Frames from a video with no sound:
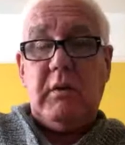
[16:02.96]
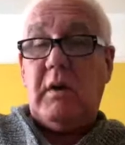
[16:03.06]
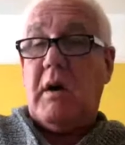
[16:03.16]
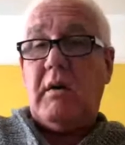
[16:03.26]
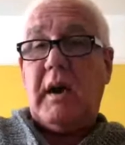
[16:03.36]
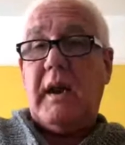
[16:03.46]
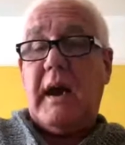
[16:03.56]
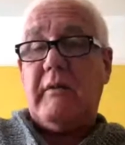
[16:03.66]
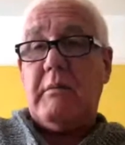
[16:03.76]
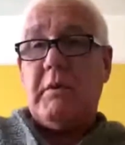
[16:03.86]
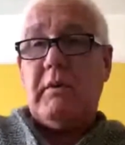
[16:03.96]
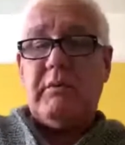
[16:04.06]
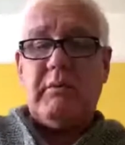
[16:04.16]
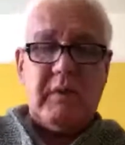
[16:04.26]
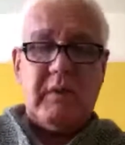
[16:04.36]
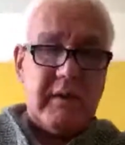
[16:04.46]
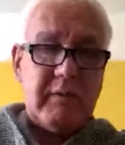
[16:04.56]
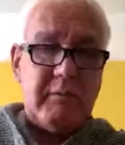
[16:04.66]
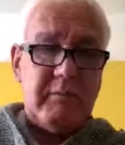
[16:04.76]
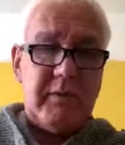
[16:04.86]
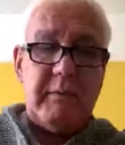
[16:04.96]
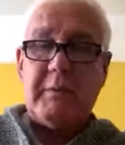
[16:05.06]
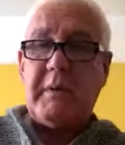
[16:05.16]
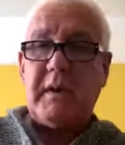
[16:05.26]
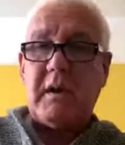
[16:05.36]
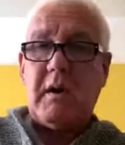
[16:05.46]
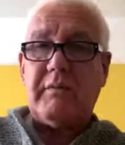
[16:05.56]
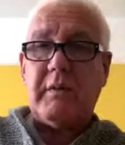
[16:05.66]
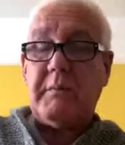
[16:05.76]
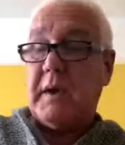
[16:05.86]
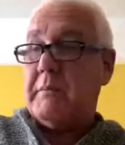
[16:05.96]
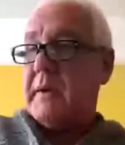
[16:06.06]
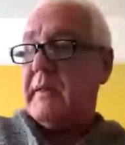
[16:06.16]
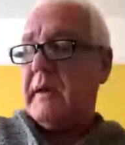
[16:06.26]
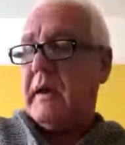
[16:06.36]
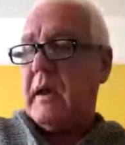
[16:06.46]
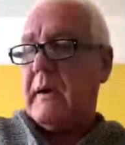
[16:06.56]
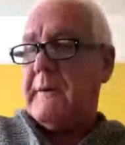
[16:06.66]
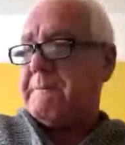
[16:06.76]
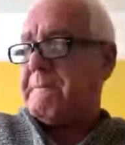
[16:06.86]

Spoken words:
you can't get that removed, which seems a bit daft to me, but there you go.